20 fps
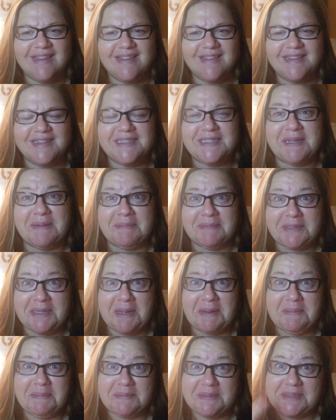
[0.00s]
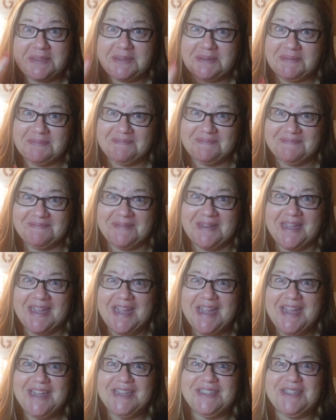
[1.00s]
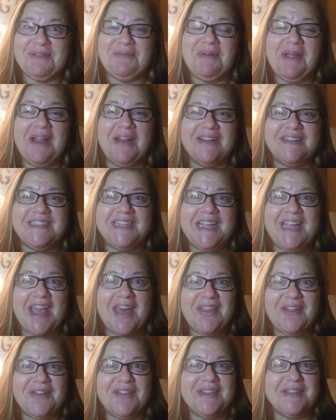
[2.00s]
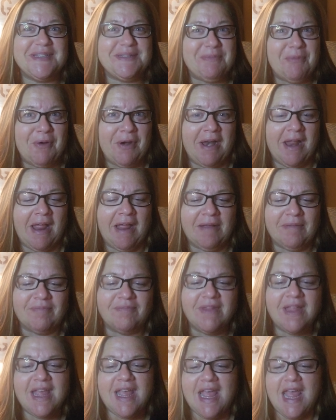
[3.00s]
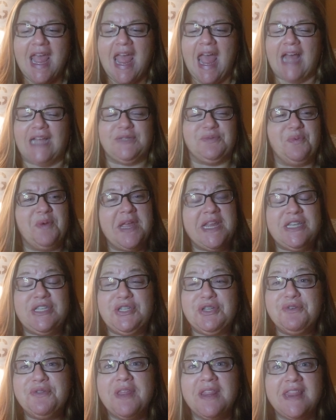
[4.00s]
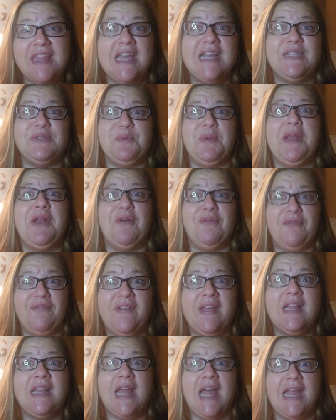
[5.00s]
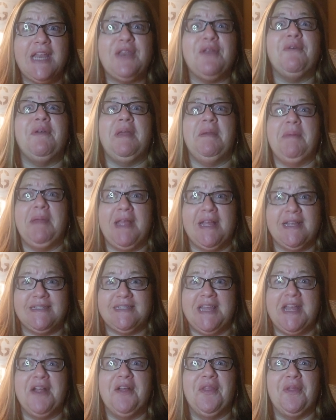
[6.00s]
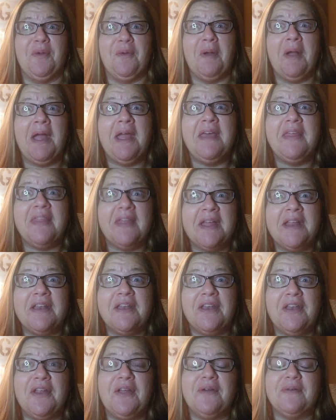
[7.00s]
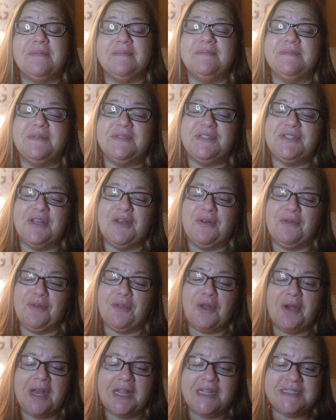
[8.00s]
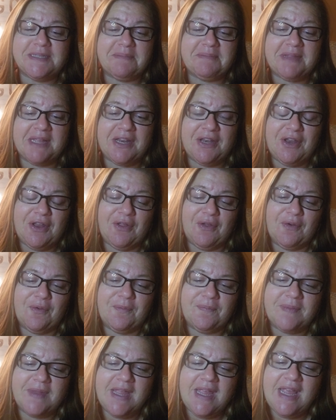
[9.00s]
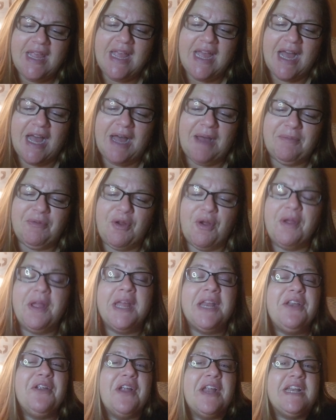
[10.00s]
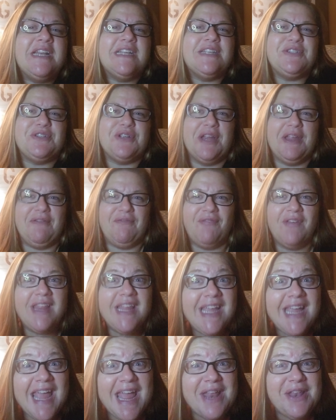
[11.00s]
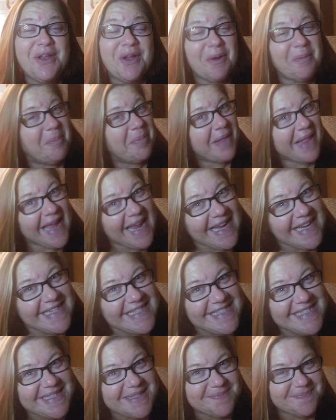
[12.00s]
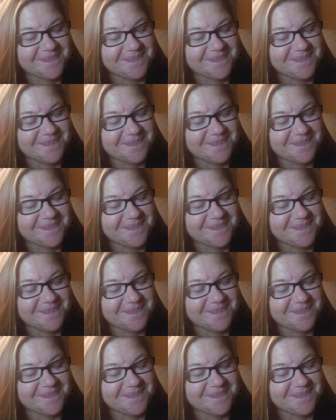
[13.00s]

Sometimes. So we are together this morning as we do the things we don't feel like doing because they are the right thing to do. So learning something new, growing in your industry, filling in your blanks.